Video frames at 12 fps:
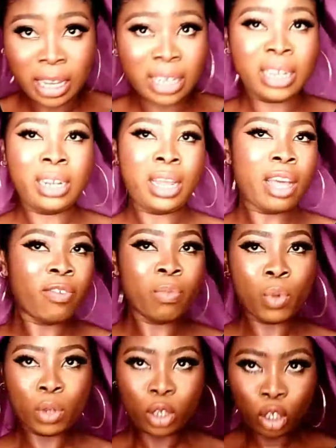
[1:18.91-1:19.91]
didn't have
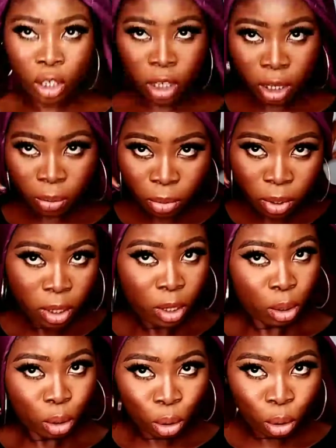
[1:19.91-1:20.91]
much time,
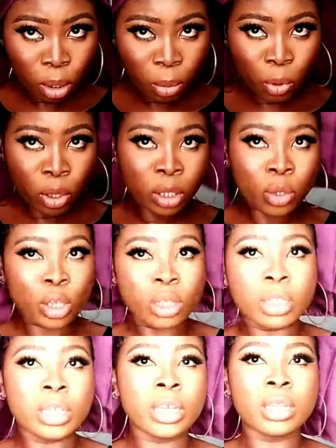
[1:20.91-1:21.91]
so I'm just going to
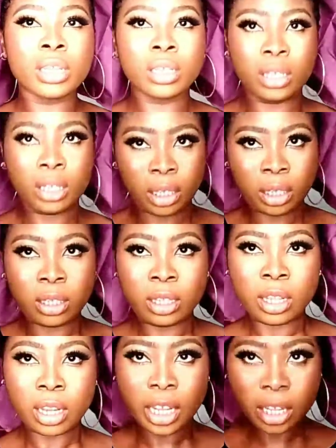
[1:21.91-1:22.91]
take this
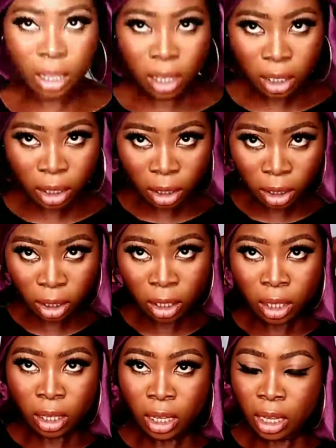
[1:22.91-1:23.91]
like this,
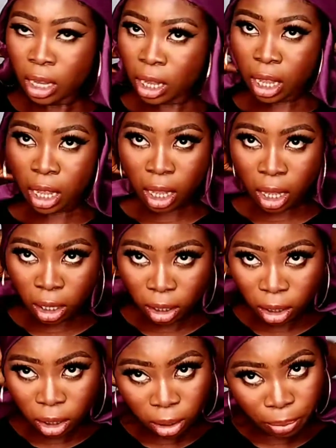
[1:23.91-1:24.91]
and